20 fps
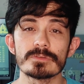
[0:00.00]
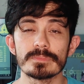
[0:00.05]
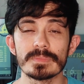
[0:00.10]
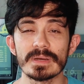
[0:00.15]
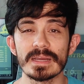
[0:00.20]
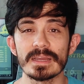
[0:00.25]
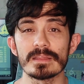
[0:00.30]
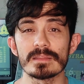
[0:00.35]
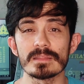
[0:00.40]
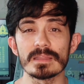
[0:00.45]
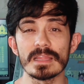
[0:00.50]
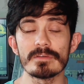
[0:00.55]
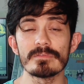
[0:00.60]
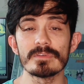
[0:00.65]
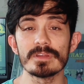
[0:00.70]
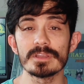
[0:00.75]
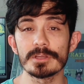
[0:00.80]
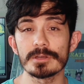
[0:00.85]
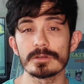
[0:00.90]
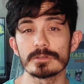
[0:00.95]
my
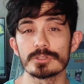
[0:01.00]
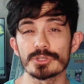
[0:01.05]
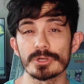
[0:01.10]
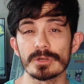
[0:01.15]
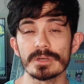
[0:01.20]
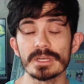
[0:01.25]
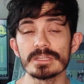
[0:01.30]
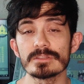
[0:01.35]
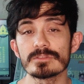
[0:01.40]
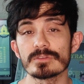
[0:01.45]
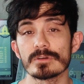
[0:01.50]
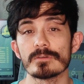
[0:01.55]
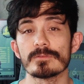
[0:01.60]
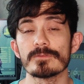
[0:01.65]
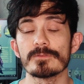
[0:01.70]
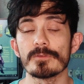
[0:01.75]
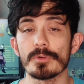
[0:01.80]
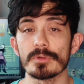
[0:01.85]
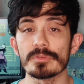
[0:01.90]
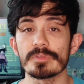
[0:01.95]
11-year journey to a
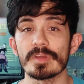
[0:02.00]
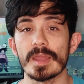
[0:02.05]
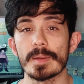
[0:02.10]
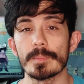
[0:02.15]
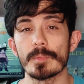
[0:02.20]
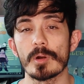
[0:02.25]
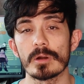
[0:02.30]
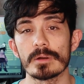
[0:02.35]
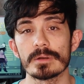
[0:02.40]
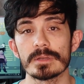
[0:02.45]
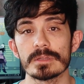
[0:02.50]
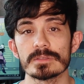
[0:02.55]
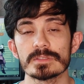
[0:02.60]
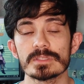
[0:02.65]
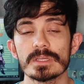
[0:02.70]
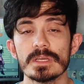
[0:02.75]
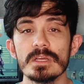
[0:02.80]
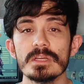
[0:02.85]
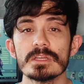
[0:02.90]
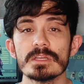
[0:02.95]
full-time artist.